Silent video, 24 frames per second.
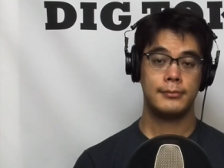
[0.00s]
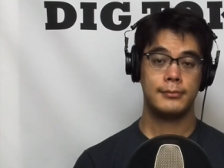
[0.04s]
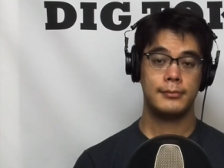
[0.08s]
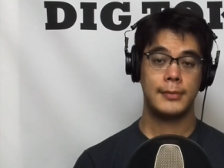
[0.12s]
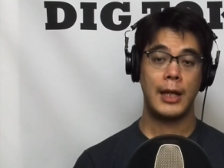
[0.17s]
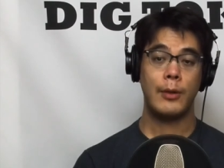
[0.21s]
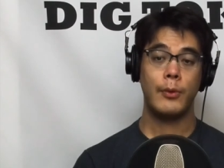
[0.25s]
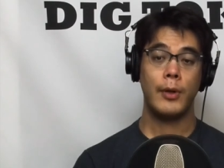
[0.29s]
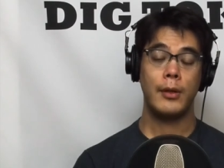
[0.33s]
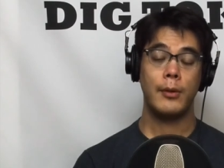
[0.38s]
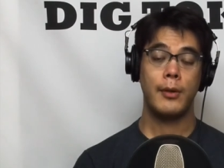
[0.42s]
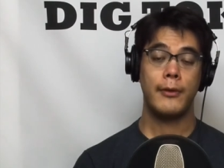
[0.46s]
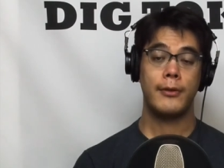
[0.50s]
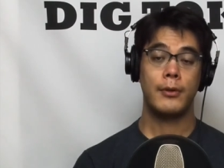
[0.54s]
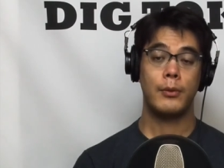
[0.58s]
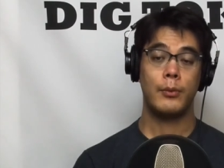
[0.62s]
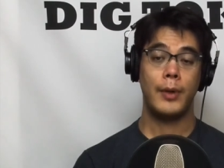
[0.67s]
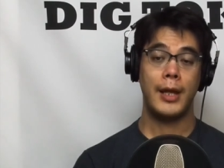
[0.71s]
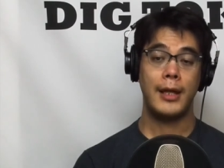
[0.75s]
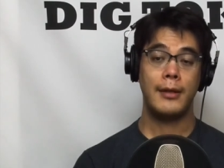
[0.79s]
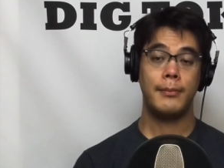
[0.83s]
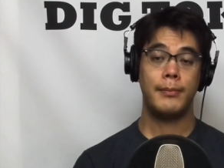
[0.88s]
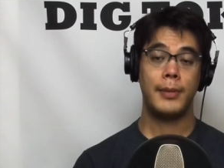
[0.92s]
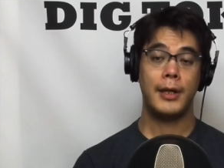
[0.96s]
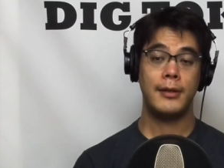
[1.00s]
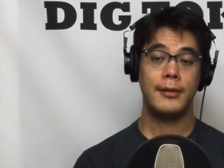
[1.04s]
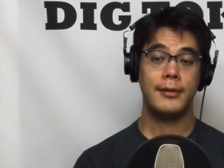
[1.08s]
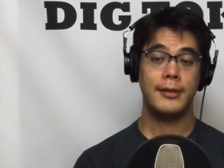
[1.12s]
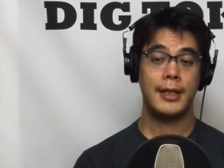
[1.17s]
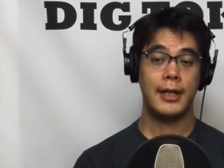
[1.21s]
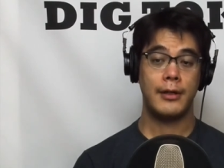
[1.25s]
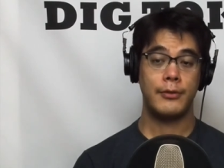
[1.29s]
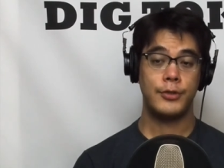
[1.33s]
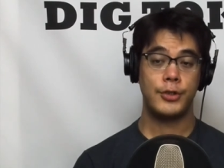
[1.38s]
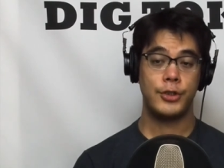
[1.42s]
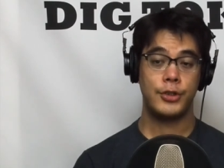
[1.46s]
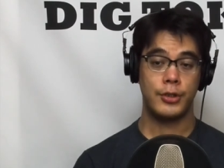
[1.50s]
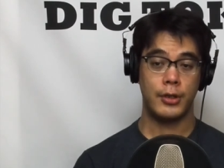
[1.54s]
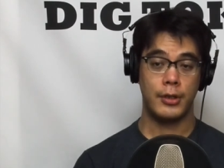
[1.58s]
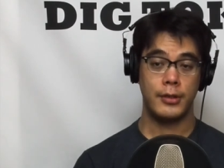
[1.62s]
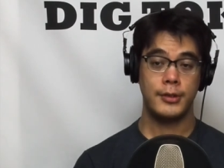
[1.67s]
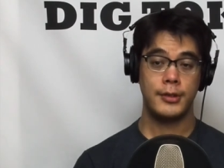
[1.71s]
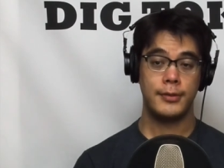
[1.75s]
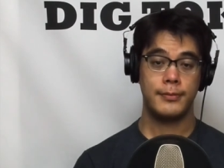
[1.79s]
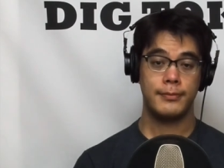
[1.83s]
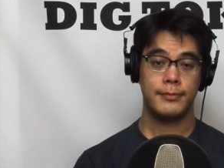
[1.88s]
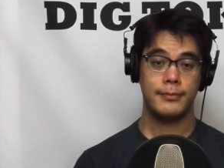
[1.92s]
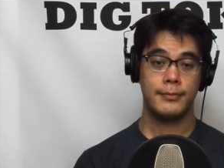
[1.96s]
I went with a red button-down
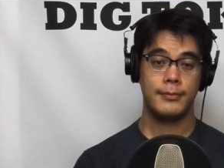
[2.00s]
shirt